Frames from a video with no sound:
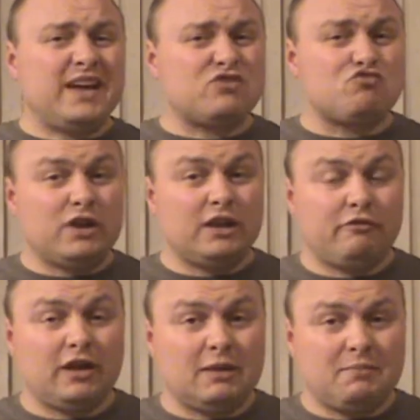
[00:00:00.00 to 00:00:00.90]
it gets
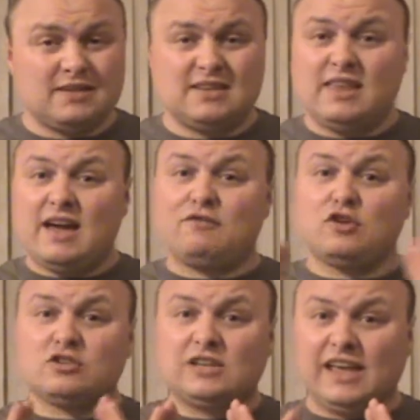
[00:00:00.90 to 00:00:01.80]
really, really busy, they have
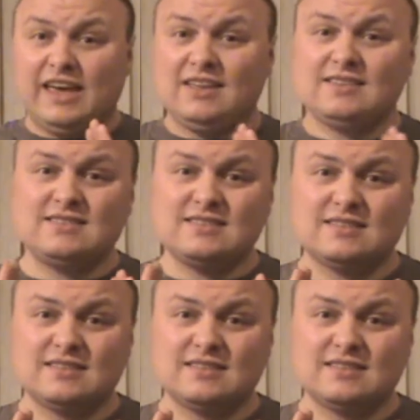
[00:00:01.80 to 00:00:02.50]
those lanes,